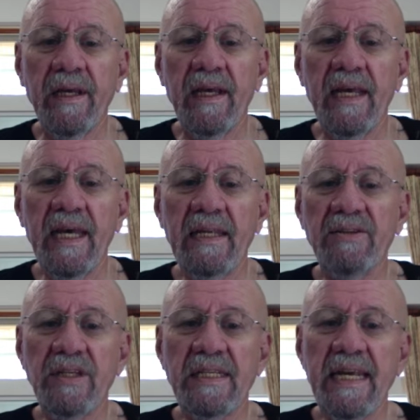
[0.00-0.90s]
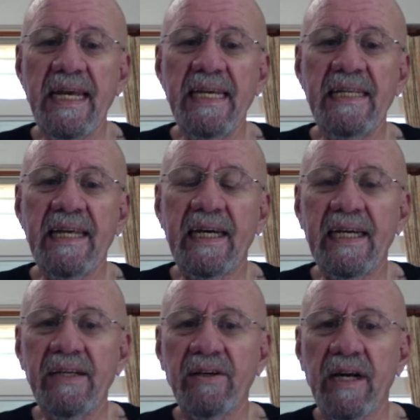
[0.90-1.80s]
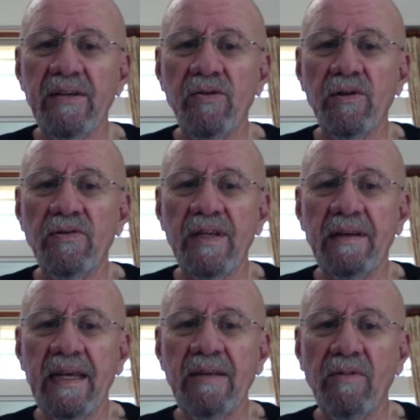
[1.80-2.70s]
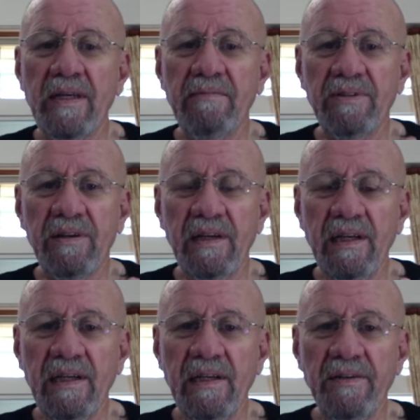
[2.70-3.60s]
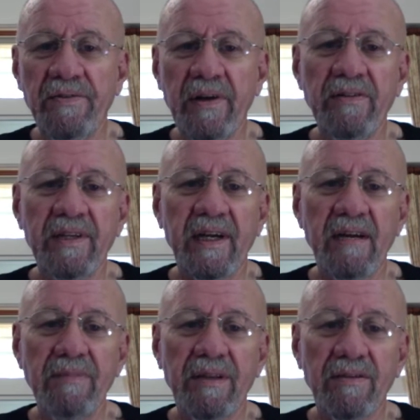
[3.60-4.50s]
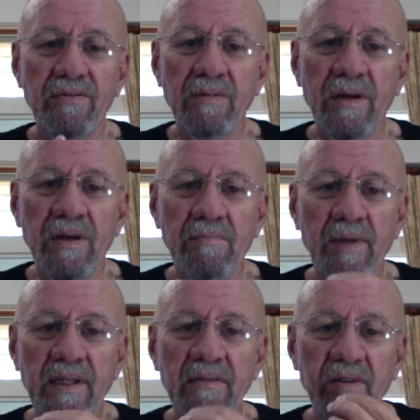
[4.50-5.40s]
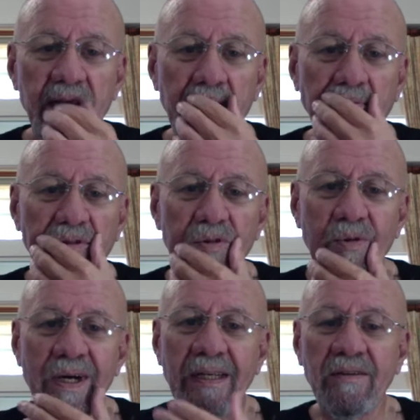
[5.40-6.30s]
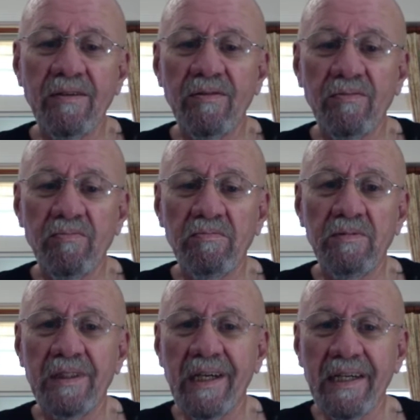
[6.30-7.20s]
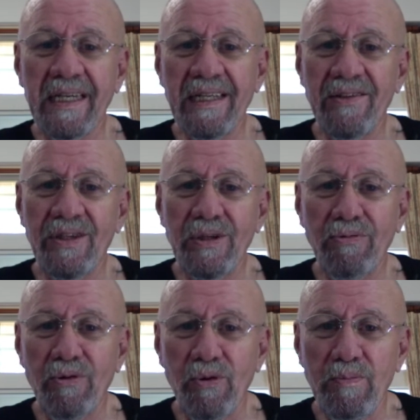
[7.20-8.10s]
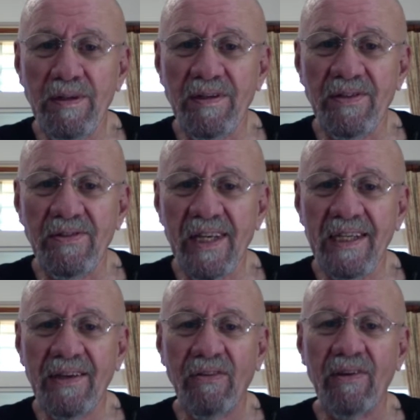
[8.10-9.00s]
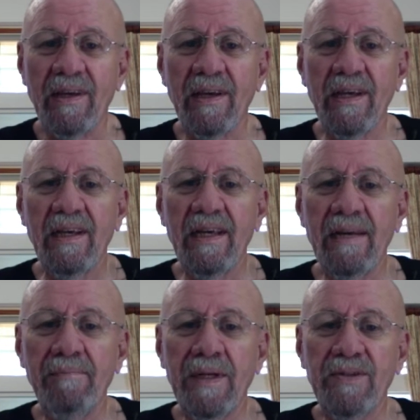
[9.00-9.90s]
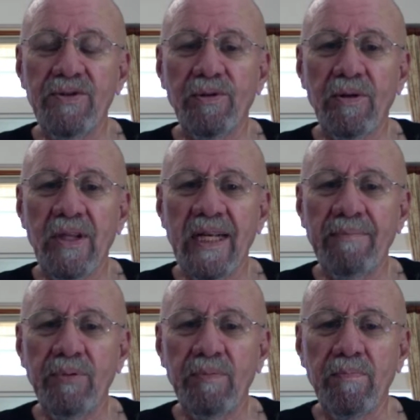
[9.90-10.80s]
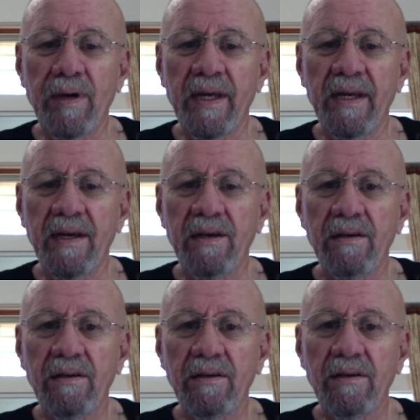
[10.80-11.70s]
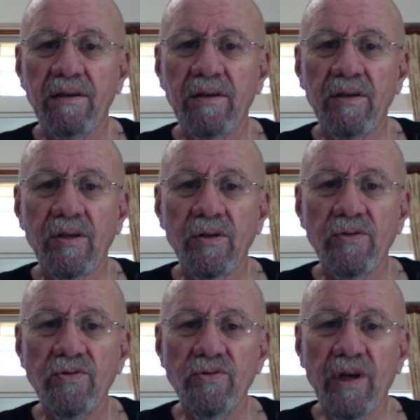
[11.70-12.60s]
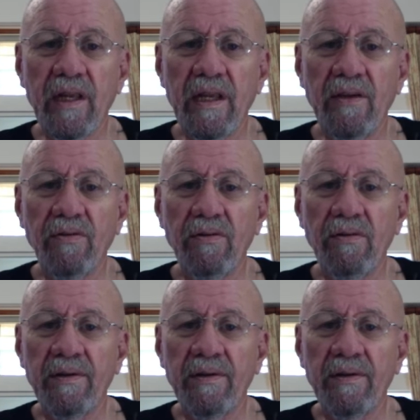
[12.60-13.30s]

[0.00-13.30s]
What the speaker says: And today, in the honor, I noticed that anyway, he addressed the comment to my given name. So I dug into YouTube, into the settings, and made sure that I put my Chinese